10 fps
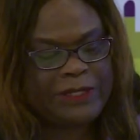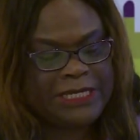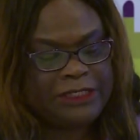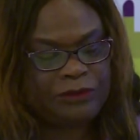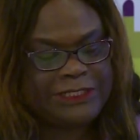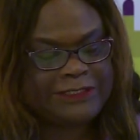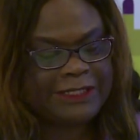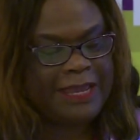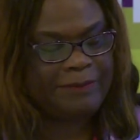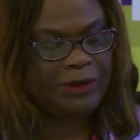the increased
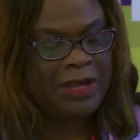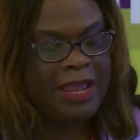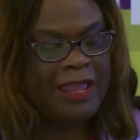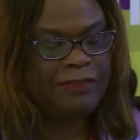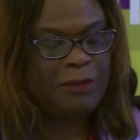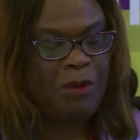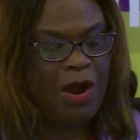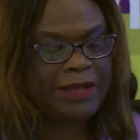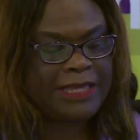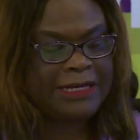labor in the
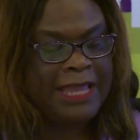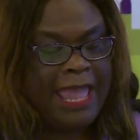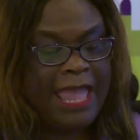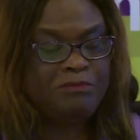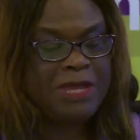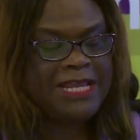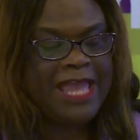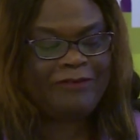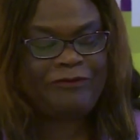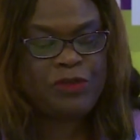market, and
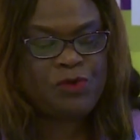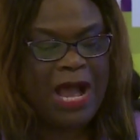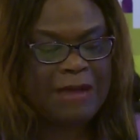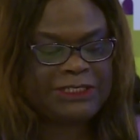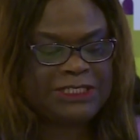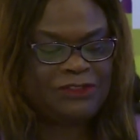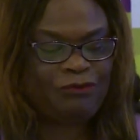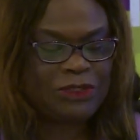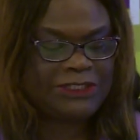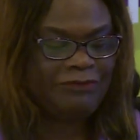many have few options
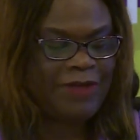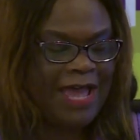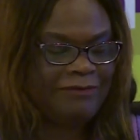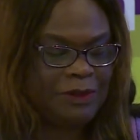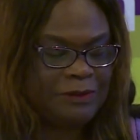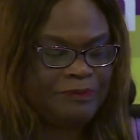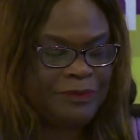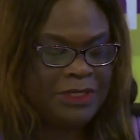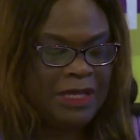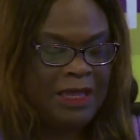for survival.
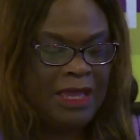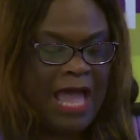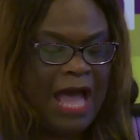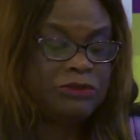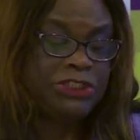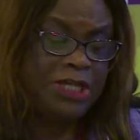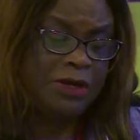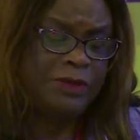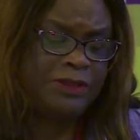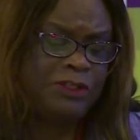I will
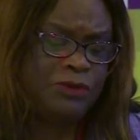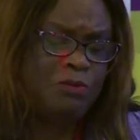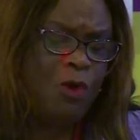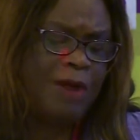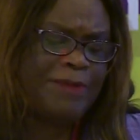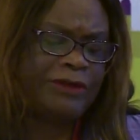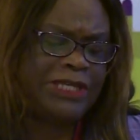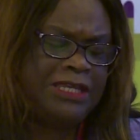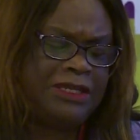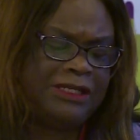share with you more
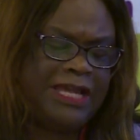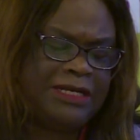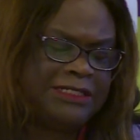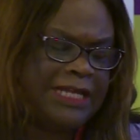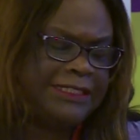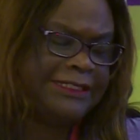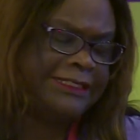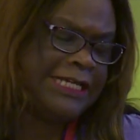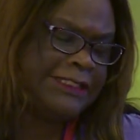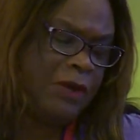about Kenya later as I
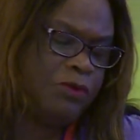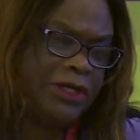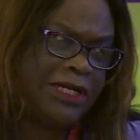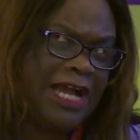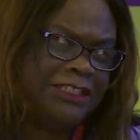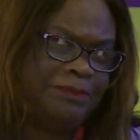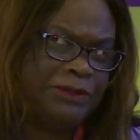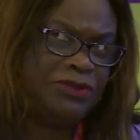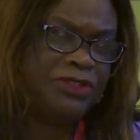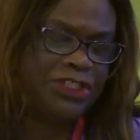discuss our work in
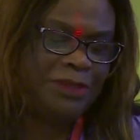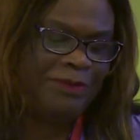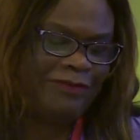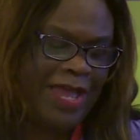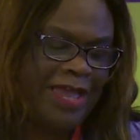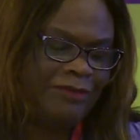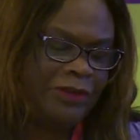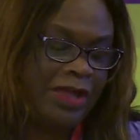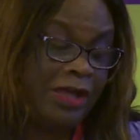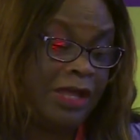entrepreneurship if I have
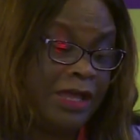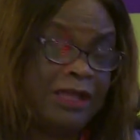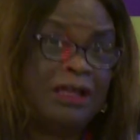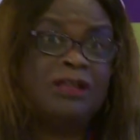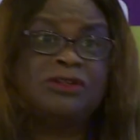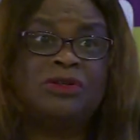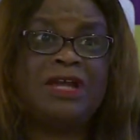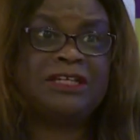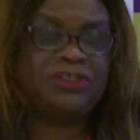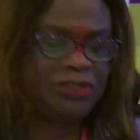a little
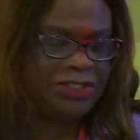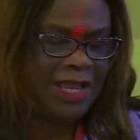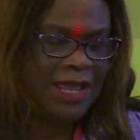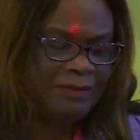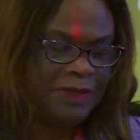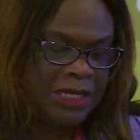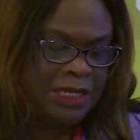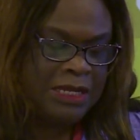extra time.